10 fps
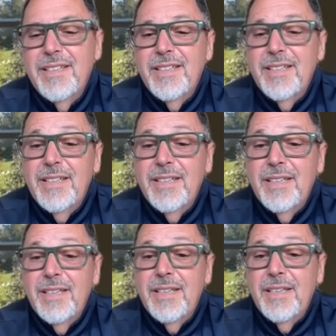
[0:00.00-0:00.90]

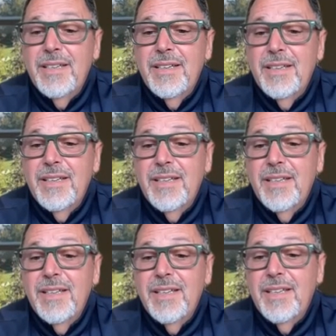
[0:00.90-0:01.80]

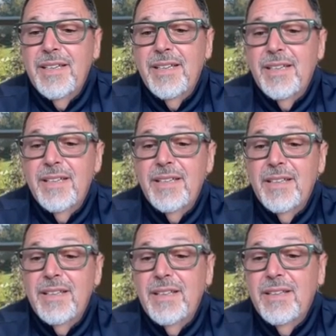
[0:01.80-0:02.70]

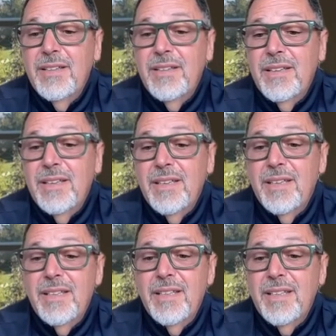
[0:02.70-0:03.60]

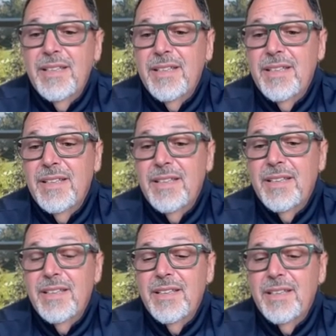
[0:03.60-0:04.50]

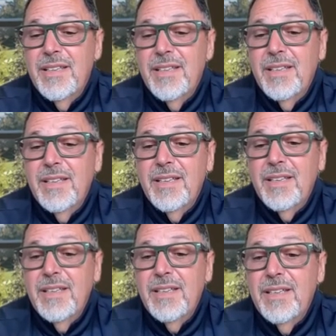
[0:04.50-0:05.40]

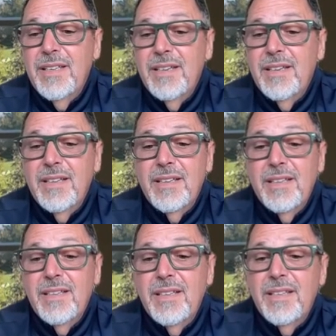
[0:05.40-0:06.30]

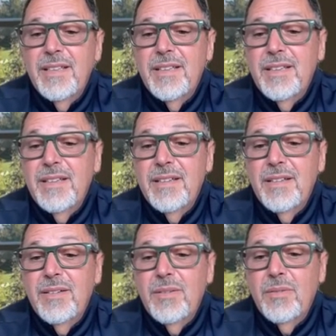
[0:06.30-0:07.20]

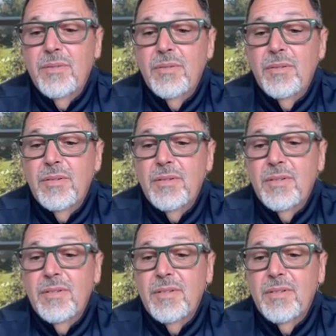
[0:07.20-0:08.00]
[no speech]